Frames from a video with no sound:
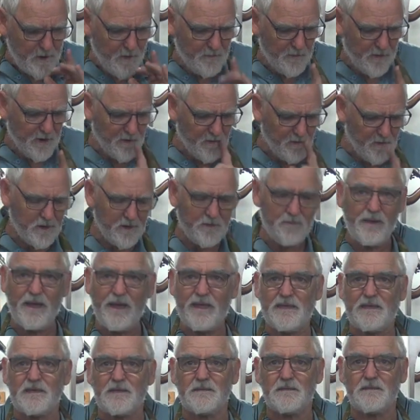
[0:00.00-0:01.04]
but I want to
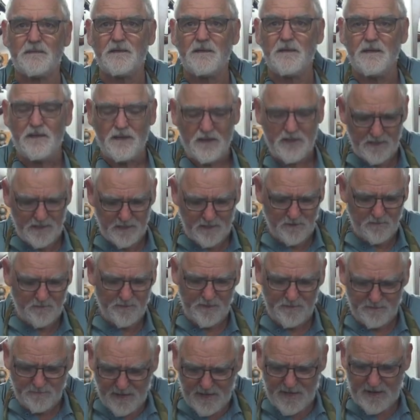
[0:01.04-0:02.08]
make it a little
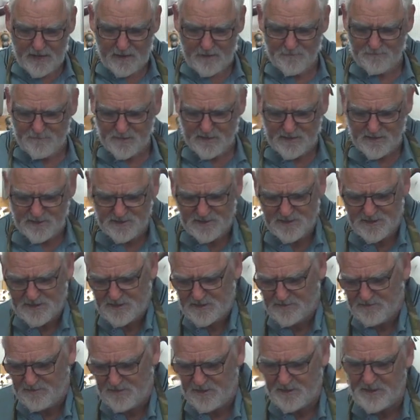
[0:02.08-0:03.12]
bit better
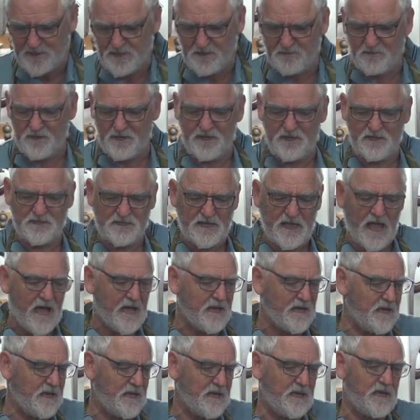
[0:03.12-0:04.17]
because this to me is
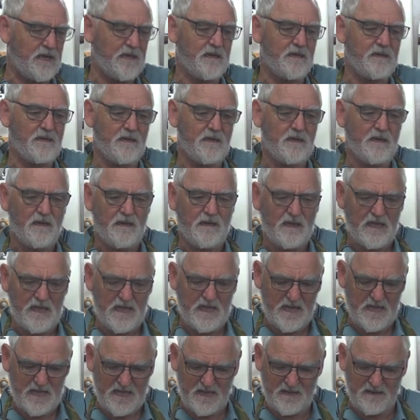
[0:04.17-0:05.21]
ugly
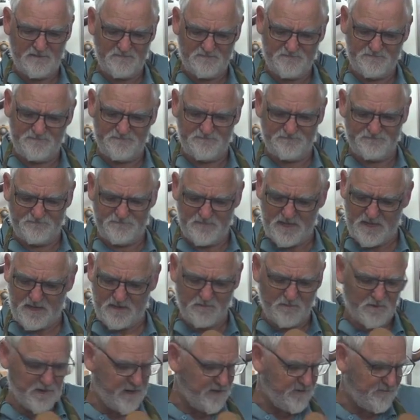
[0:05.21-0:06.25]
and yeah,
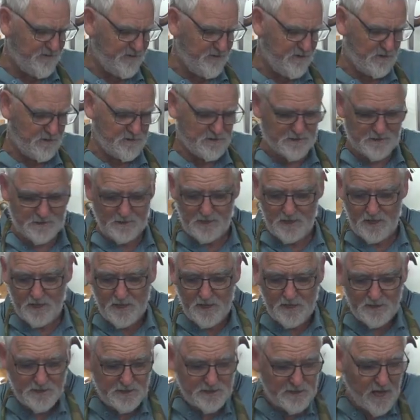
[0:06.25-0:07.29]
whatever else.
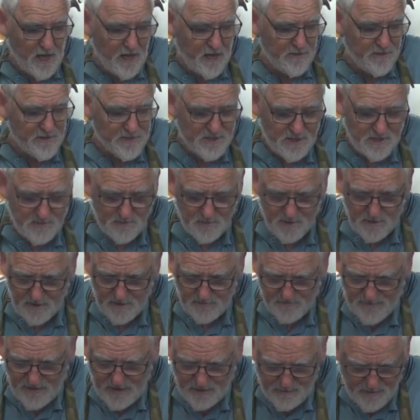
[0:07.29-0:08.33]
So this is what
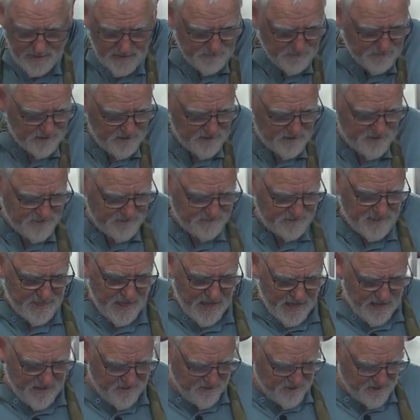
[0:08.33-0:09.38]
I've come up with,
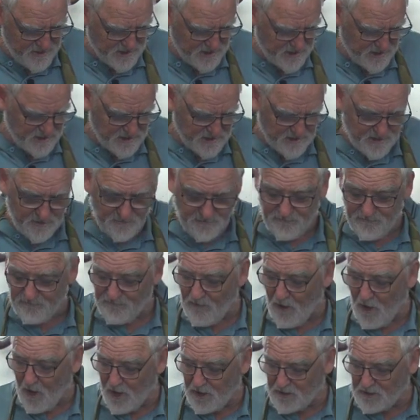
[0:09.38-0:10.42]
and this is the
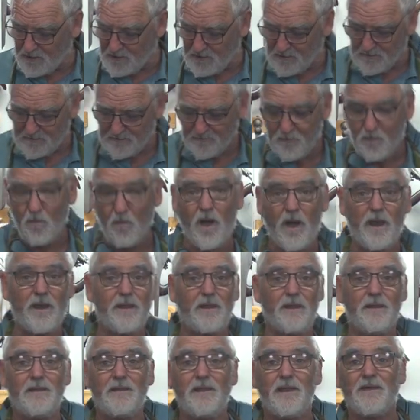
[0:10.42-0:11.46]
final
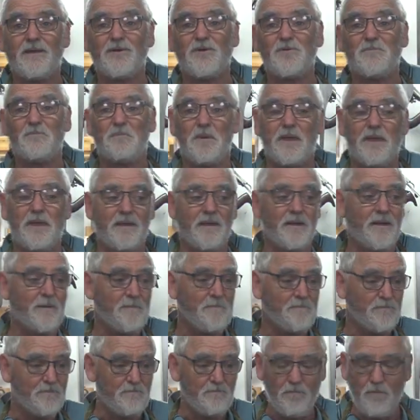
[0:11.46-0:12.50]
one. There could be
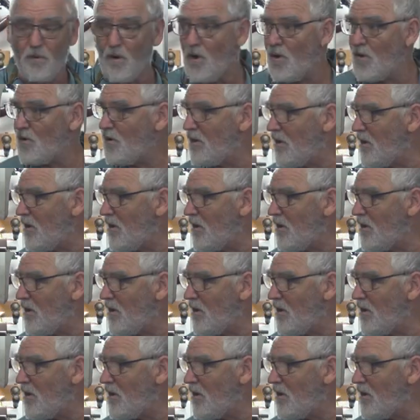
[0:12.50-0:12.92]
more